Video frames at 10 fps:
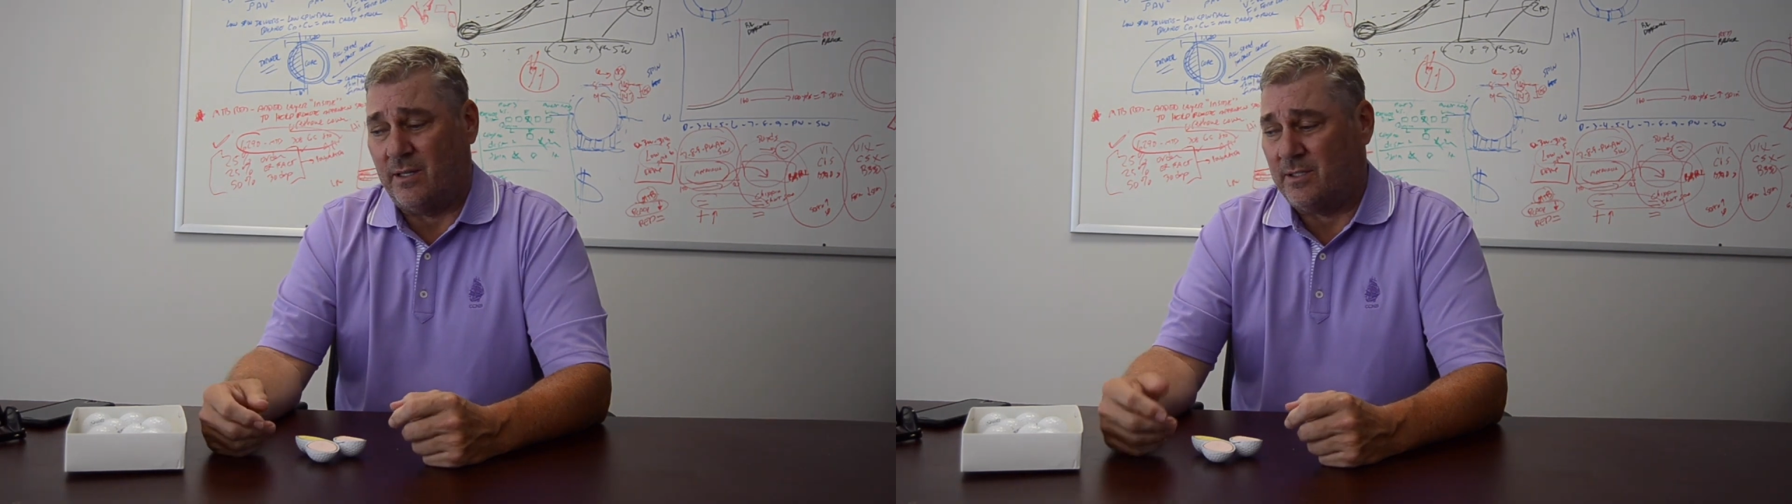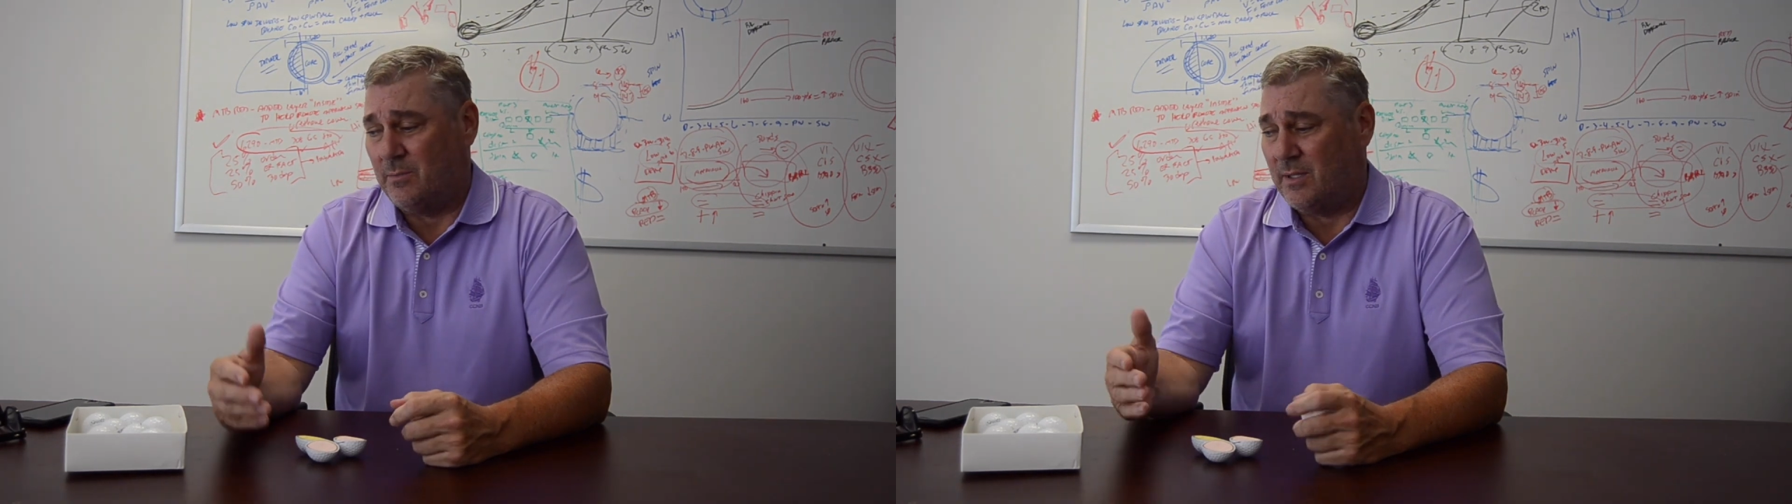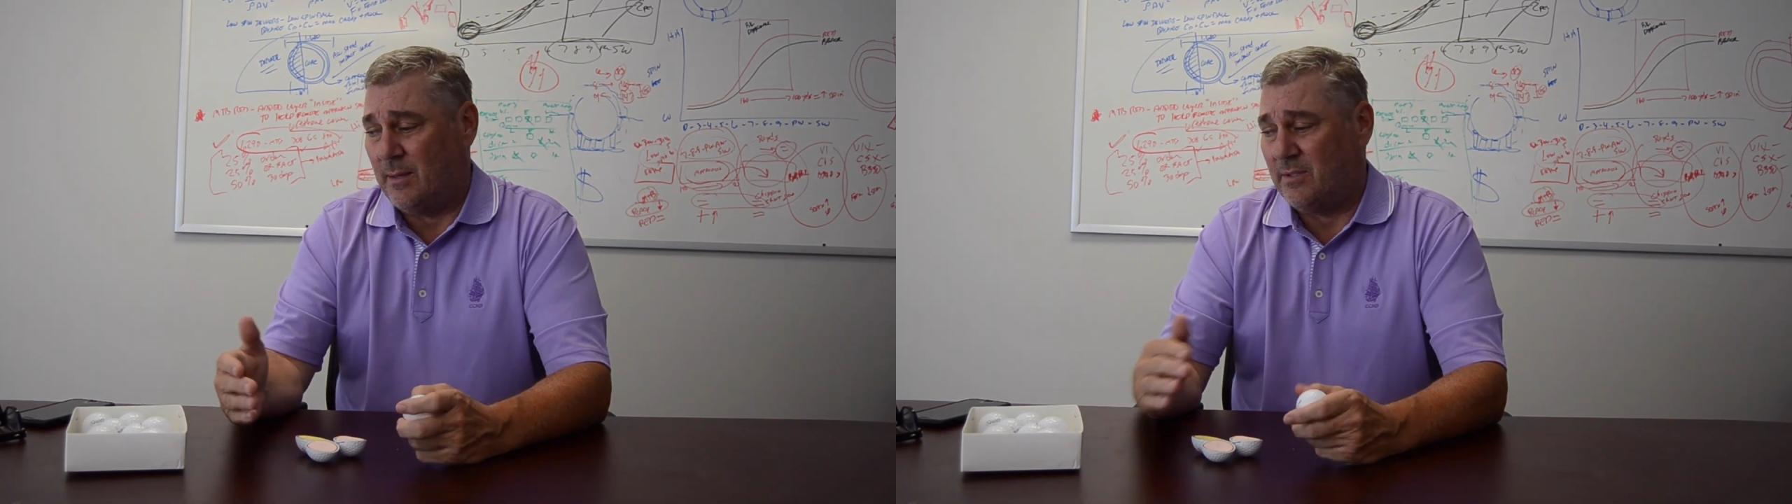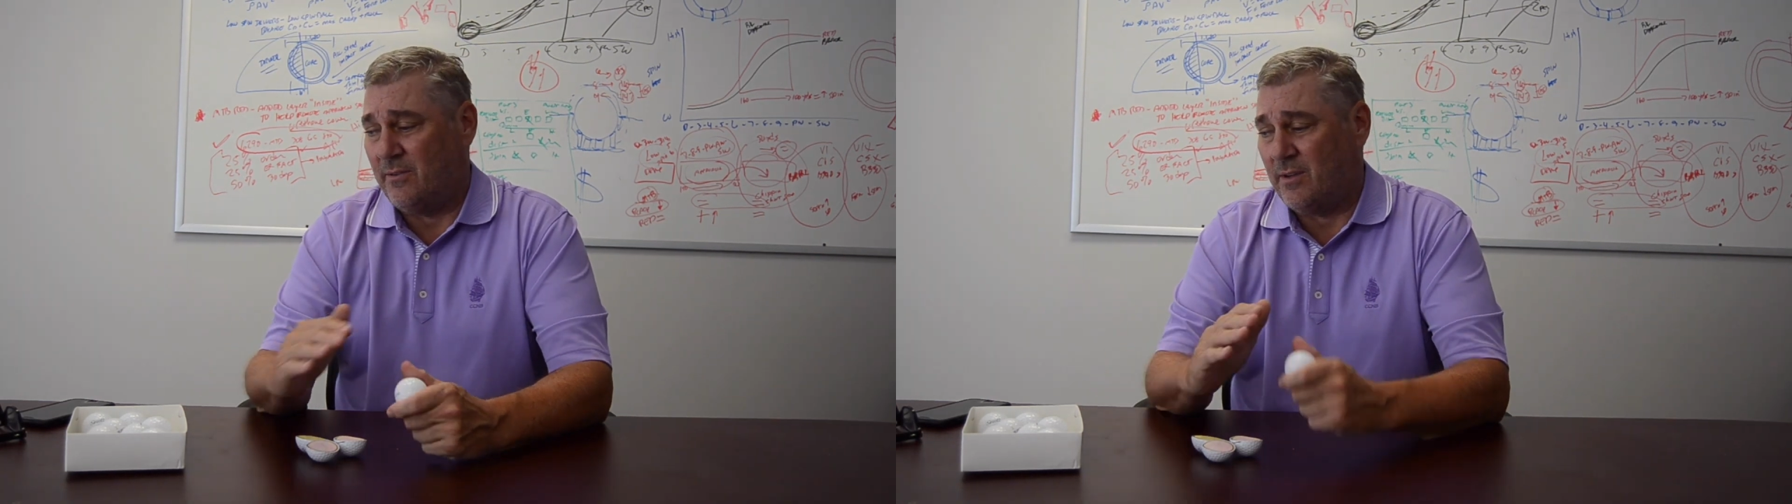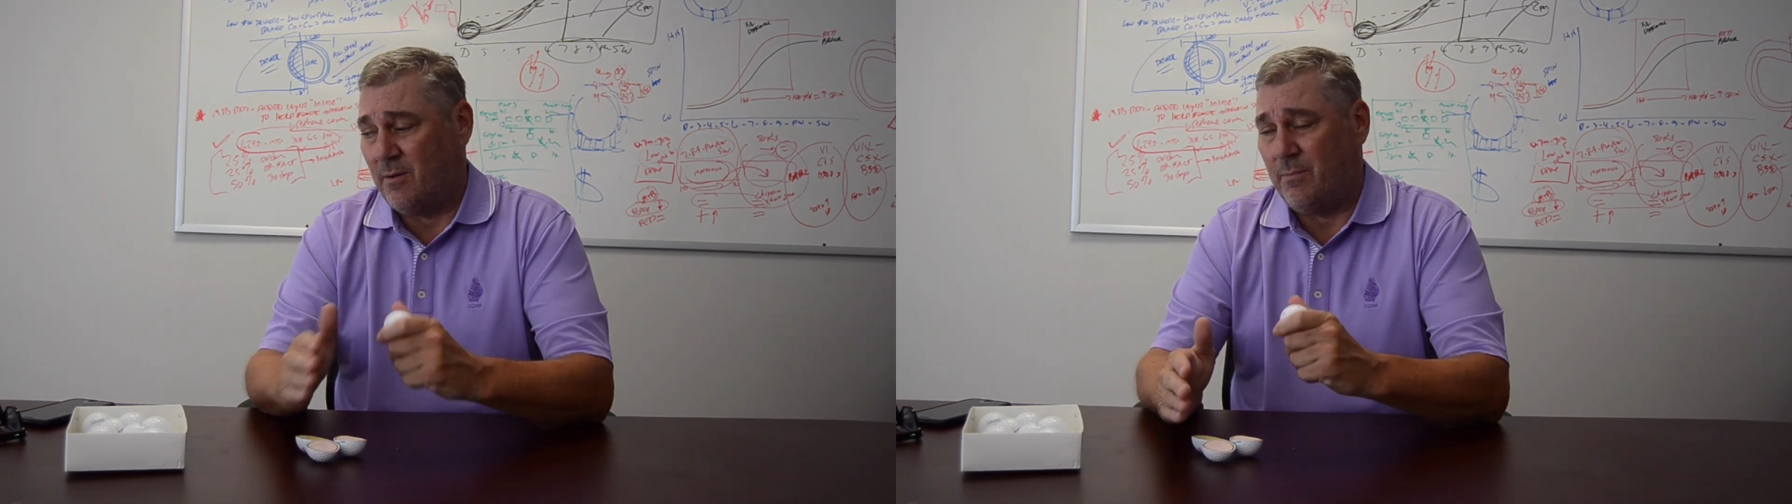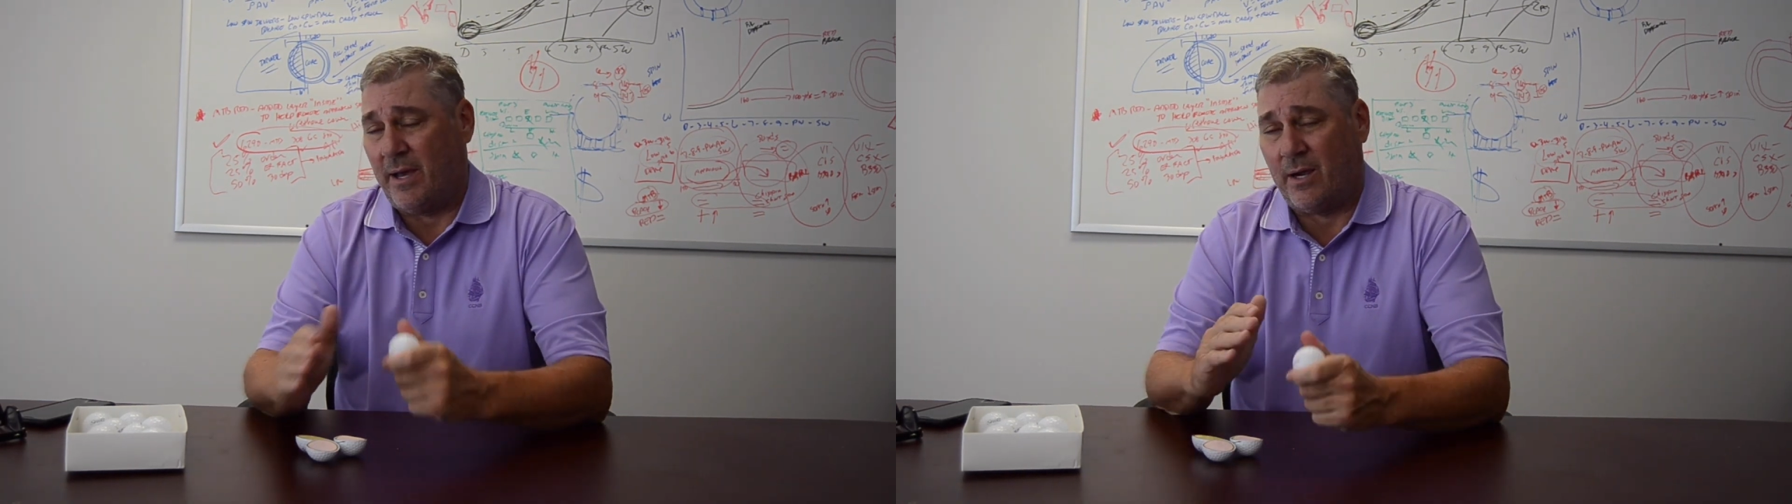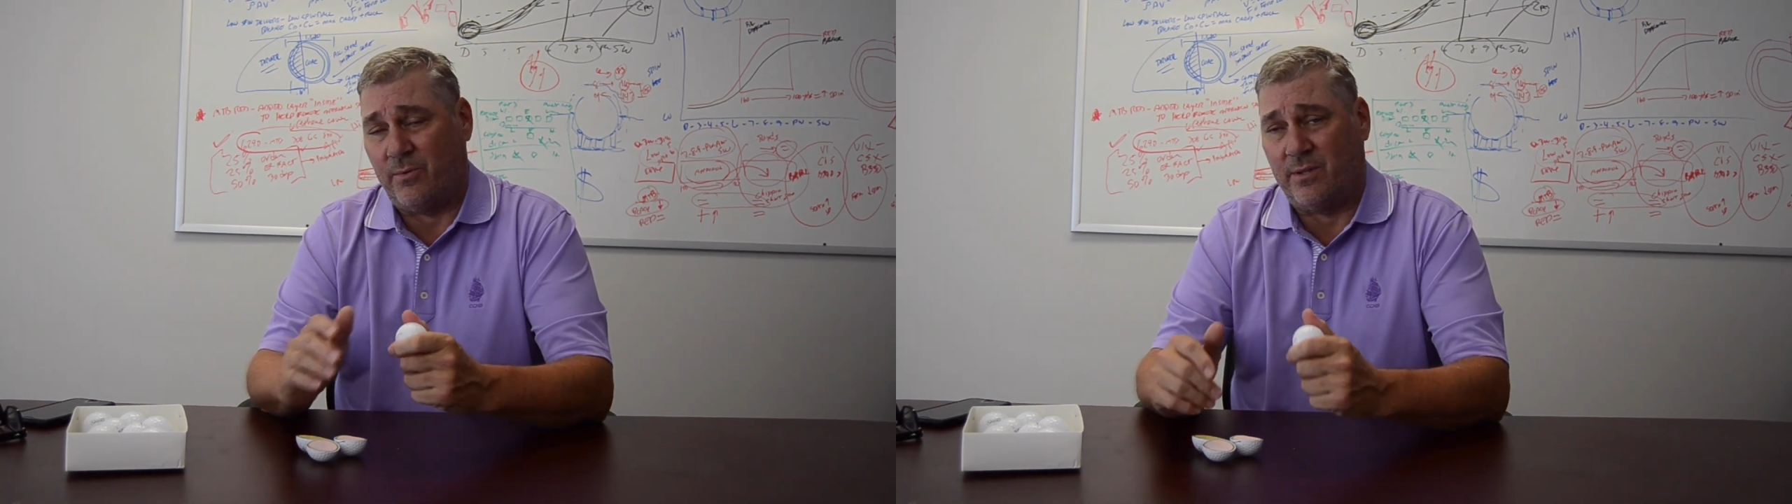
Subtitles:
sometimes they've come back